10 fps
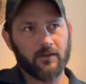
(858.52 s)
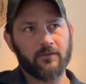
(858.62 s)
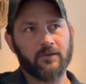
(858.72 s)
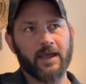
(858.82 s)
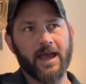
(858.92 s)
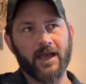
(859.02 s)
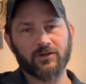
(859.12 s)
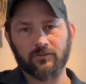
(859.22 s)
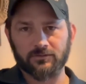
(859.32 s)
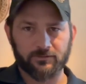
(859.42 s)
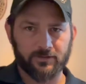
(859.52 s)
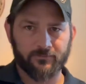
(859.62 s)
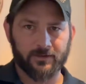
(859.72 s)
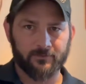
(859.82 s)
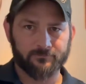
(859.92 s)
the actual
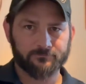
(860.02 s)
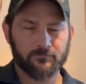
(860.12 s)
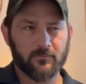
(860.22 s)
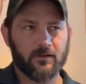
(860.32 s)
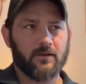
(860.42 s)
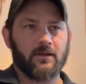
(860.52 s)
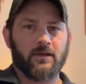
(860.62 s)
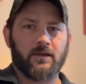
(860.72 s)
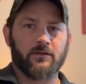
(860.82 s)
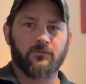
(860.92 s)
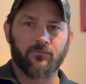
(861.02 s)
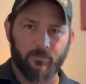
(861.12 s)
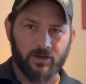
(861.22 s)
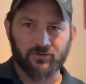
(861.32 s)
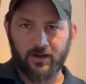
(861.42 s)
certificate for
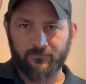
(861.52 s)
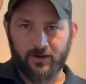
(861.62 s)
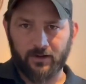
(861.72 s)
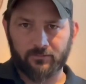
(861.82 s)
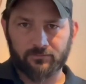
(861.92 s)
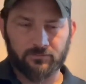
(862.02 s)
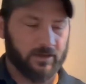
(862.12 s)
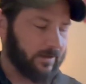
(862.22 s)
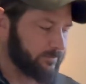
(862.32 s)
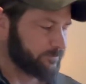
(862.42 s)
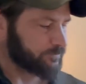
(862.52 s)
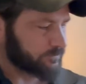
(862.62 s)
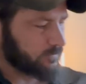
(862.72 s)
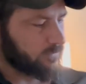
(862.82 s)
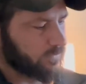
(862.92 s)
my dry fire, okay?
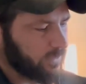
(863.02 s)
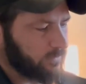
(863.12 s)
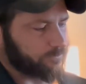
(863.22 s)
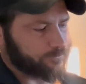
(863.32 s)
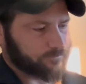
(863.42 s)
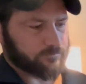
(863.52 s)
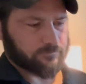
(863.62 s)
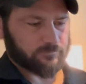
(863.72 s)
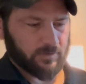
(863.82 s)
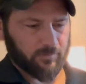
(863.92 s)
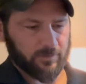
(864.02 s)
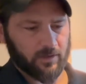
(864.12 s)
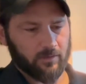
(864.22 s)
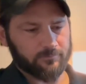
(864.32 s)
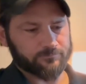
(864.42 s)
So, here we
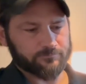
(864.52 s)
go.